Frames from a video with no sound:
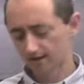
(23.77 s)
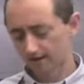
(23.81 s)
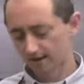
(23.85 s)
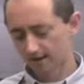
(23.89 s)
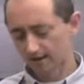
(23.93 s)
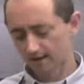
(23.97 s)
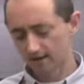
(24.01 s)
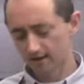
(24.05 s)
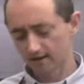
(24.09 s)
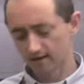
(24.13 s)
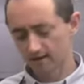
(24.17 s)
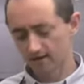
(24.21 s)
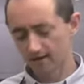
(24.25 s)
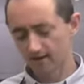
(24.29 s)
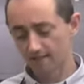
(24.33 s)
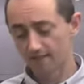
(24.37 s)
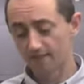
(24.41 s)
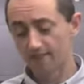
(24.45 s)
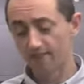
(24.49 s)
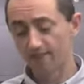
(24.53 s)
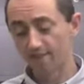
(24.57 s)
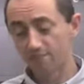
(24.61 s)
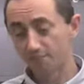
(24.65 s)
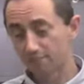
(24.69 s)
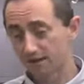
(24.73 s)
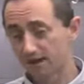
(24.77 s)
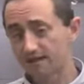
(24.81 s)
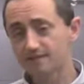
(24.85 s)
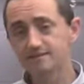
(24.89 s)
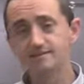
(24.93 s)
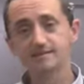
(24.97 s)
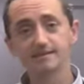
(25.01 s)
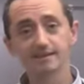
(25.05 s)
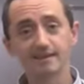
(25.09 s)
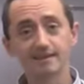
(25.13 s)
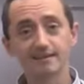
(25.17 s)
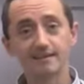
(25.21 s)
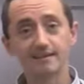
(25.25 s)
The
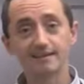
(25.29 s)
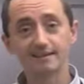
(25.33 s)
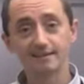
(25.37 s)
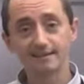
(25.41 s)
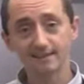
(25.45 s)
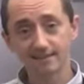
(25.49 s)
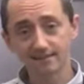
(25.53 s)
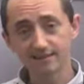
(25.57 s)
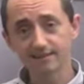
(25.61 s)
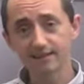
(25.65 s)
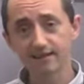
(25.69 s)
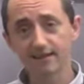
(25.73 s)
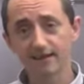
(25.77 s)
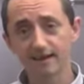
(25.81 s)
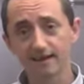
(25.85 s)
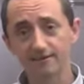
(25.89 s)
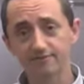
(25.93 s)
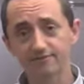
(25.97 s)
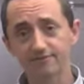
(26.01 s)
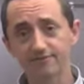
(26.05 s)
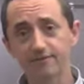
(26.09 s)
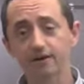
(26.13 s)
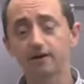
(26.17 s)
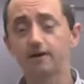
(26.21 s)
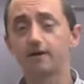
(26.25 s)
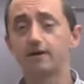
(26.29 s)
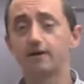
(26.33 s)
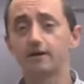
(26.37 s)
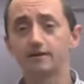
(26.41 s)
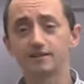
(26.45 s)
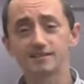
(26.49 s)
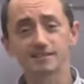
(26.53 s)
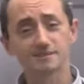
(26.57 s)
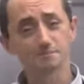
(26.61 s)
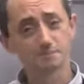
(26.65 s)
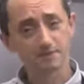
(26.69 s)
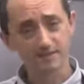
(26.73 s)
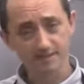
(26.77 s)
blends in decaf are
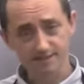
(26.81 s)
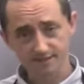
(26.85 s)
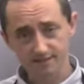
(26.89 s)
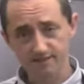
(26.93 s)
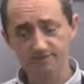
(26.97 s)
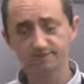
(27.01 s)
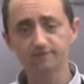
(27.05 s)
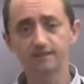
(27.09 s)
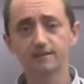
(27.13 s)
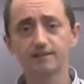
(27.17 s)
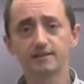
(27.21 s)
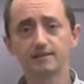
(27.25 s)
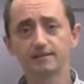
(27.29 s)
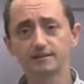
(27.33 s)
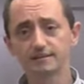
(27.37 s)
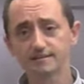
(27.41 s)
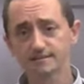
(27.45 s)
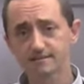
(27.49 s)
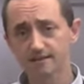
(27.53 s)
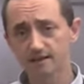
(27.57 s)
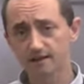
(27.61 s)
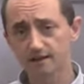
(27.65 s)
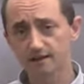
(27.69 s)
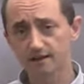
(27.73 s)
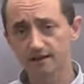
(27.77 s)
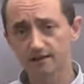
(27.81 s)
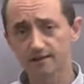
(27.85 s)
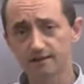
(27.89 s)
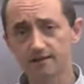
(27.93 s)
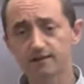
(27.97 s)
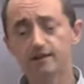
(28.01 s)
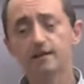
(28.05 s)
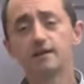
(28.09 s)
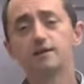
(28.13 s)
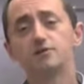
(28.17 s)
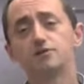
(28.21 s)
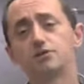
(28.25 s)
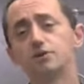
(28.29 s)
specifically designed
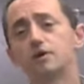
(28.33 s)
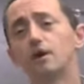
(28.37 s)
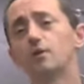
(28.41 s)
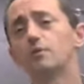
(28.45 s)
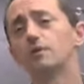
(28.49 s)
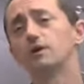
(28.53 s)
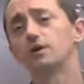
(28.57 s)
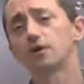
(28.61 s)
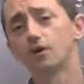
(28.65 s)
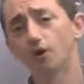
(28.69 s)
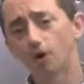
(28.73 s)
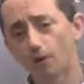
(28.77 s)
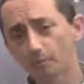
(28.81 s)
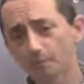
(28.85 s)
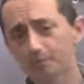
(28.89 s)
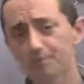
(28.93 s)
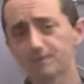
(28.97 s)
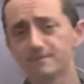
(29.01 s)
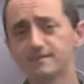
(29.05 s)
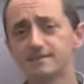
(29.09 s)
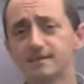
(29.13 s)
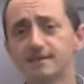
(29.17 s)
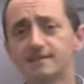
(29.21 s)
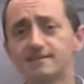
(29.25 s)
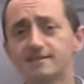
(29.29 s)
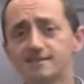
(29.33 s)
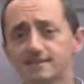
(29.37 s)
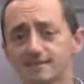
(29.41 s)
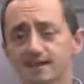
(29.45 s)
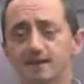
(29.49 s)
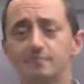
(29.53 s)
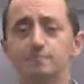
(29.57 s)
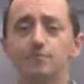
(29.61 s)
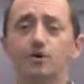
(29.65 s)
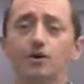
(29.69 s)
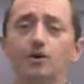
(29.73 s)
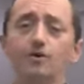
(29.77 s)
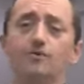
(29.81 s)
to go and compensate
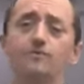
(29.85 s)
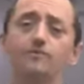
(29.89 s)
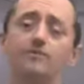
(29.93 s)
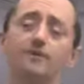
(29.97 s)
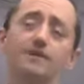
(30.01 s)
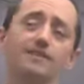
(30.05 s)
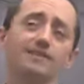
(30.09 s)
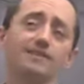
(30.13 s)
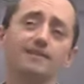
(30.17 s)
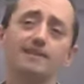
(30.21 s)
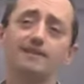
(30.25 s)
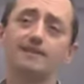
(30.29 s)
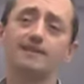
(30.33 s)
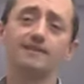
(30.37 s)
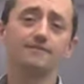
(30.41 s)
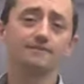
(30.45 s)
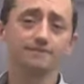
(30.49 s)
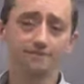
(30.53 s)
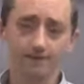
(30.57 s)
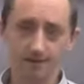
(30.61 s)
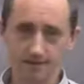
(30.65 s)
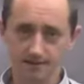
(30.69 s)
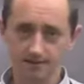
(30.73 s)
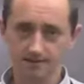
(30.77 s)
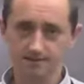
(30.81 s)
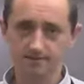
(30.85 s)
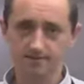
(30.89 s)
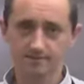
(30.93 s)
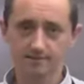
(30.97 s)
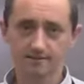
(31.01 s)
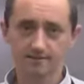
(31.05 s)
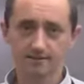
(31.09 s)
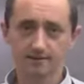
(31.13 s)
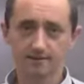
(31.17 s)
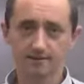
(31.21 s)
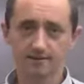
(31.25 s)
some of the effects